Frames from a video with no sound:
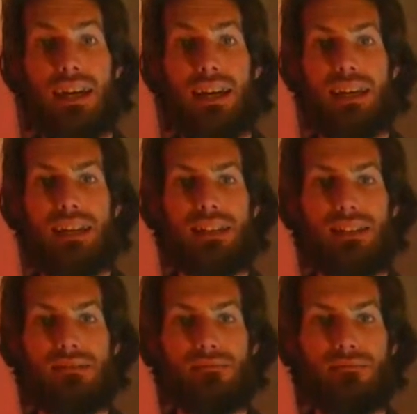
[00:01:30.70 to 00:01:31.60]

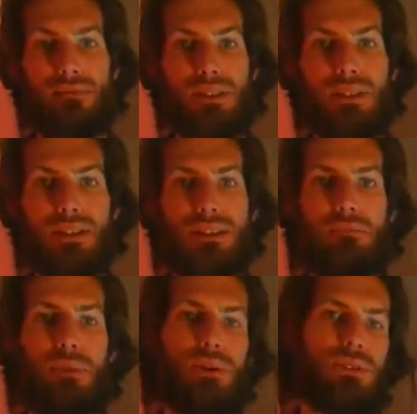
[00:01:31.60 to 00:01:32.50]
It's really the
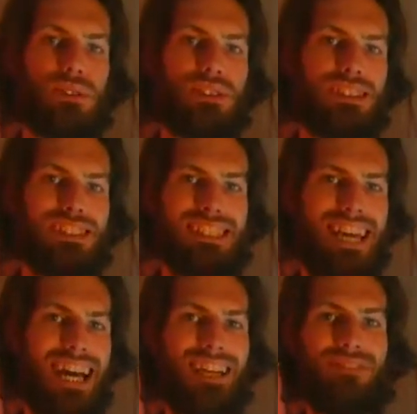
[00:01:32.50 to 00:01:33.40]
most
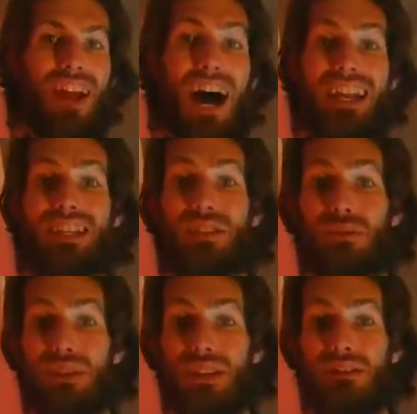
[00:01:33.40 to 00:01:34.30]
kind of
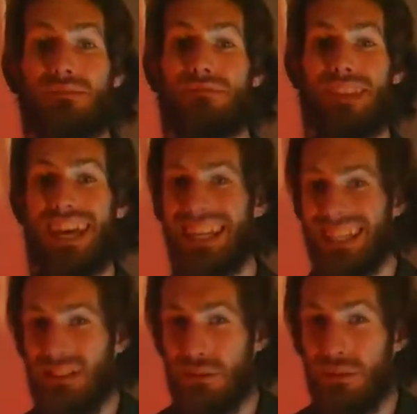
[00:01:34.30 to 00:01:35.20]
non-intuitive yet
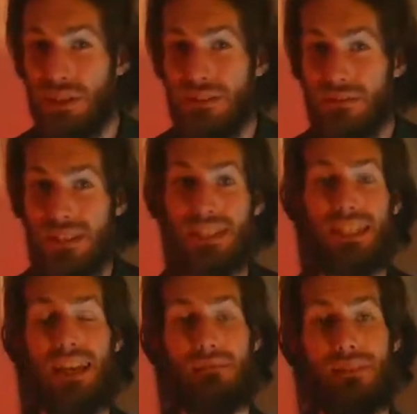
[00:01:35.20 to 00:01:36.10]
intuitive at the
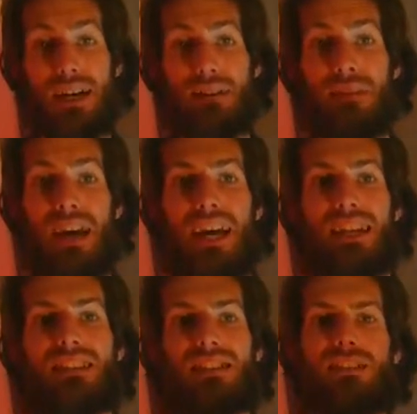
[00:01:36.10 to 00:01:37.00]
same time.
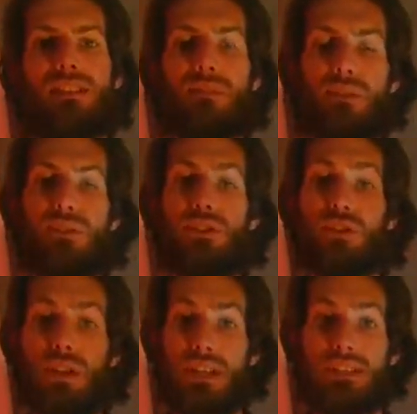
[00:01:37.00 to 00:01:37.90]
It's just difficult to
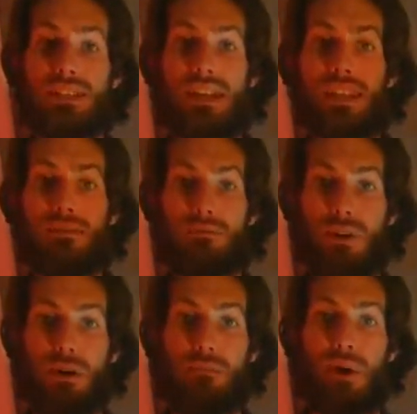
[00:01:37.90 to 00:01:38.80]
translate it
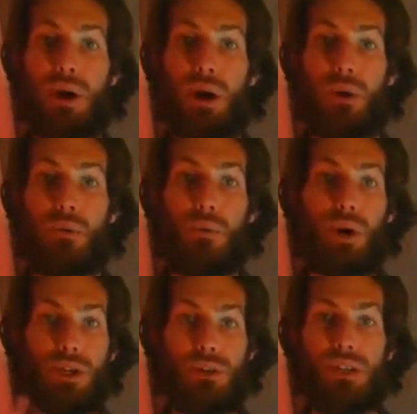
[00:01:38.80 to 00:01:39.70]
from
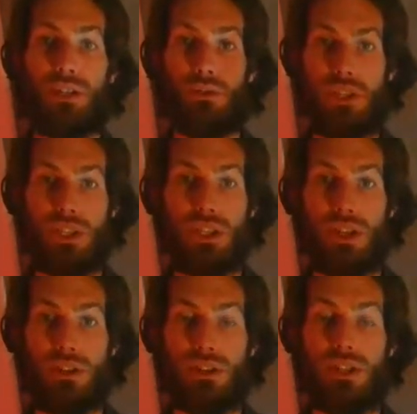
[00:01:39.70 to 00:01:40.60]
what your intuition
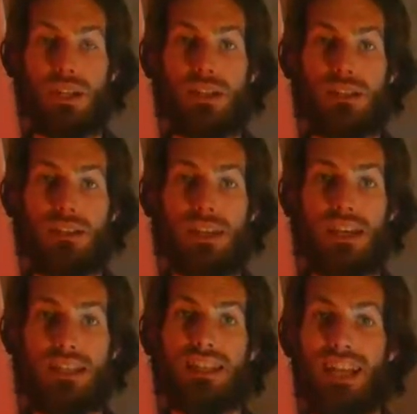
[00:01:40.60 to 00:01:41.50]
understands
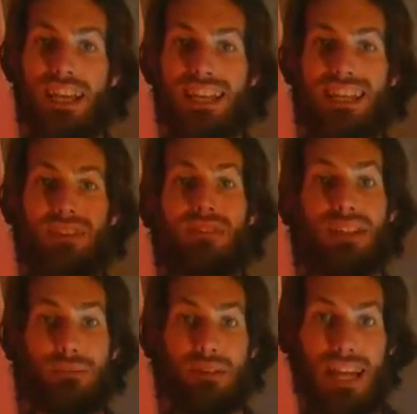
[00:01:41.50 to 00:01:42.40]
and then like giving
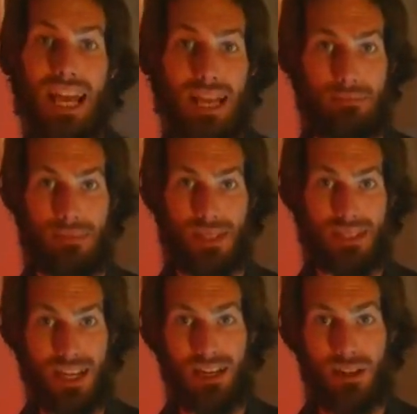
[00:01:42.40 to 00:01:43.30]
them names. It's
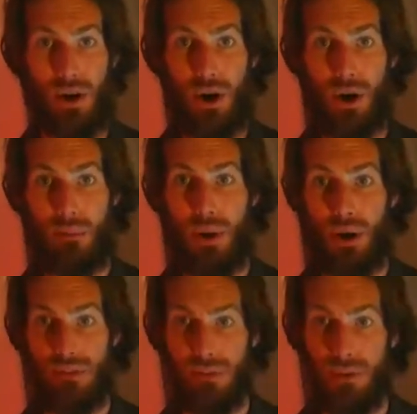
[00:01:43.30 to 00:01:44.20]
kind of the hard
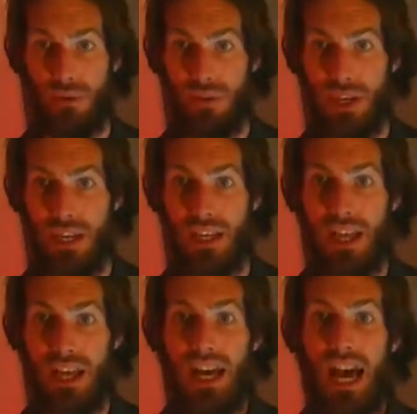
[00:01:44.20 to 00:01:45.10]
part of the whole thing.
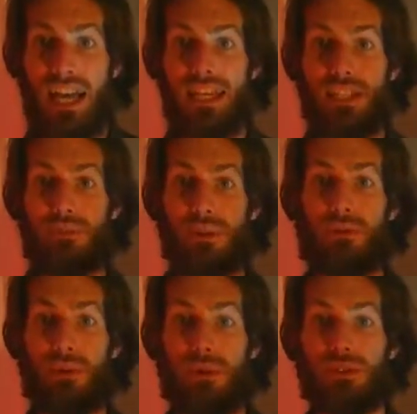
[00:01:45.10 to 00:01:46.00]
And that's really
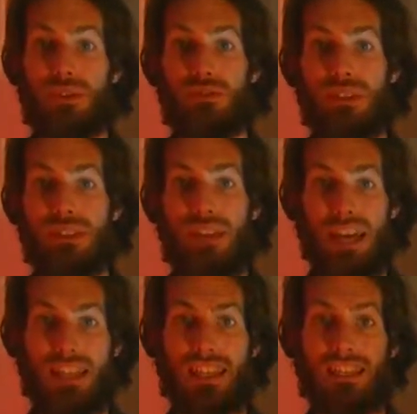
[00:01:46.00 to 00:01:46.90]
where most of us, I
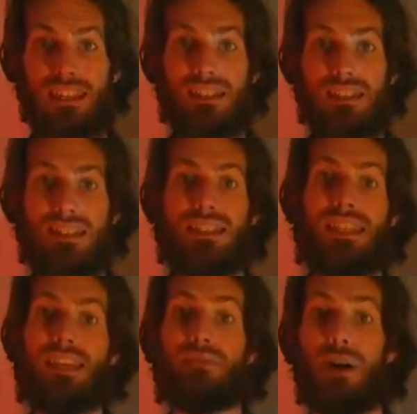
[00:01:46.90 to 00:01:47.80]
think,
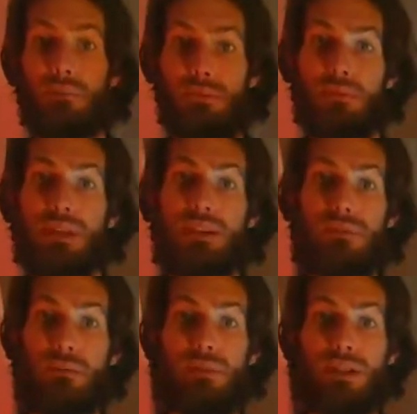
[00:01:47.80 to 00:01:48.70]
give up. We give
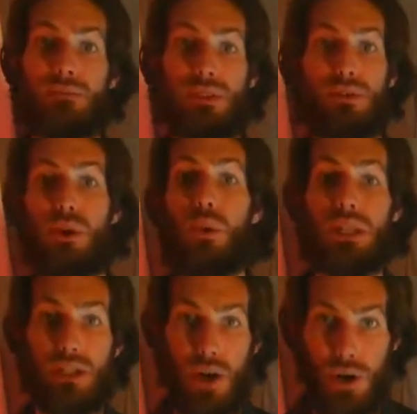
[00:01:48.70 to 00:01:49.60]
up because we don't know what
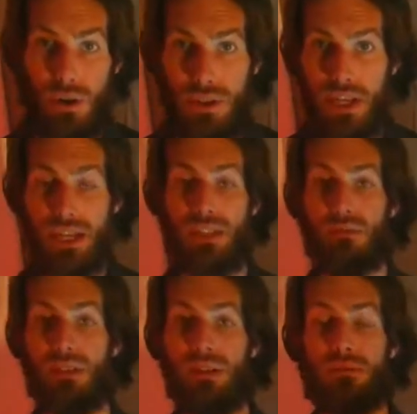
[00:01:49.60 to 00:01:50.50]
to call things.
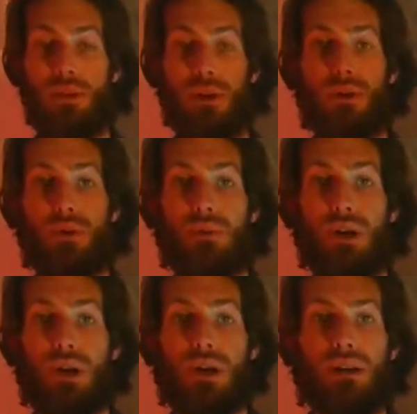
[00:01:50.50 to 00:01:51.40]
We don't know
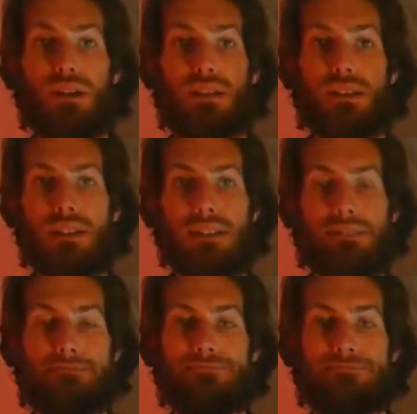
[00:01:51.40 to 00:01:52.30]

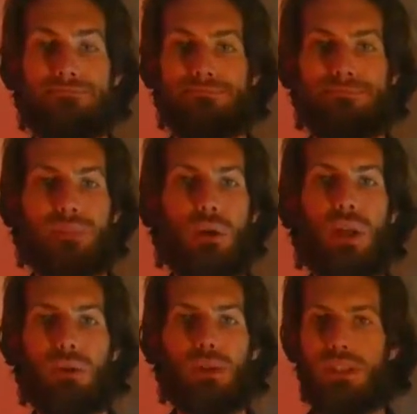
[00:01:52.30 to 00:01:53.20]
um
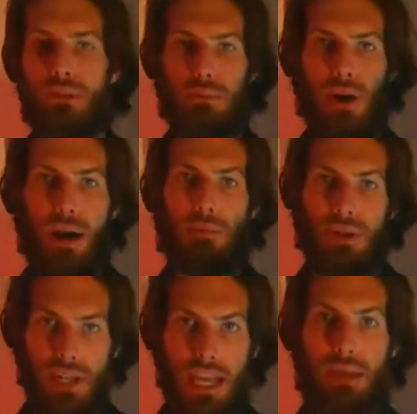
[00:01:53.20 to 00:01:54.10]
like what's the proper
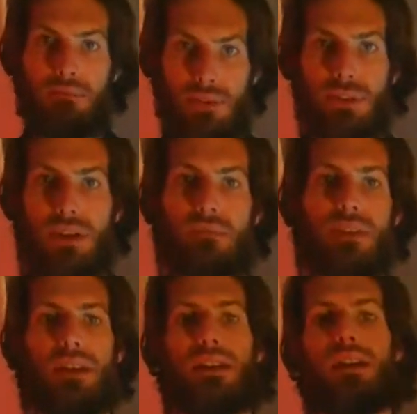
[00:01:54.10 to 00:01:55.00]
name for
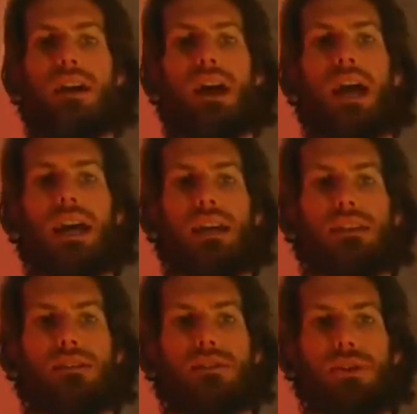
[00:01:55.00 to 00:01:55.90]
something.
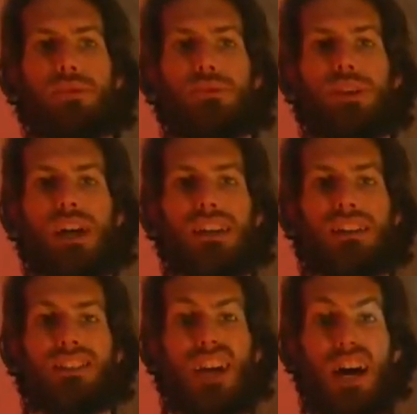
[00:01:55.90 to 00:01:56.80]
And so we kind of
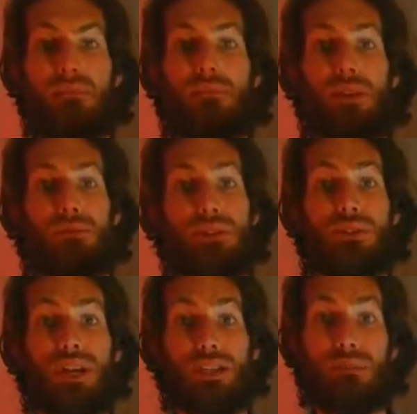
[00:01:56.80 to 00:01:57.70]
stop because we don't
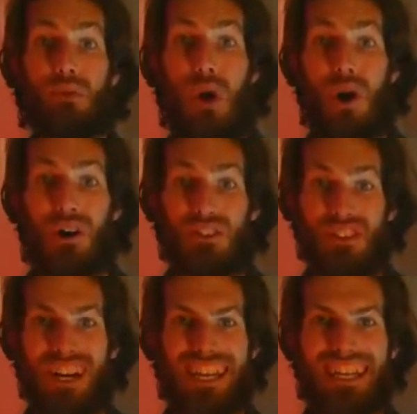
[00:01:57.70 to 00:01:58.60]
like to be wrong,
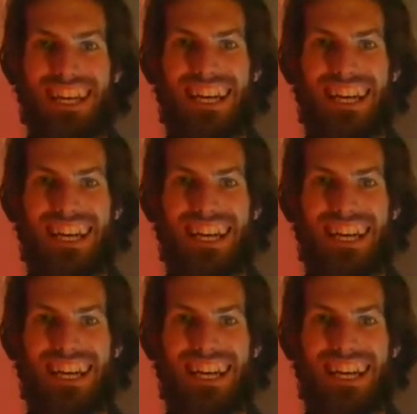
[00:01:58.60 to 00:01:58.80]
right?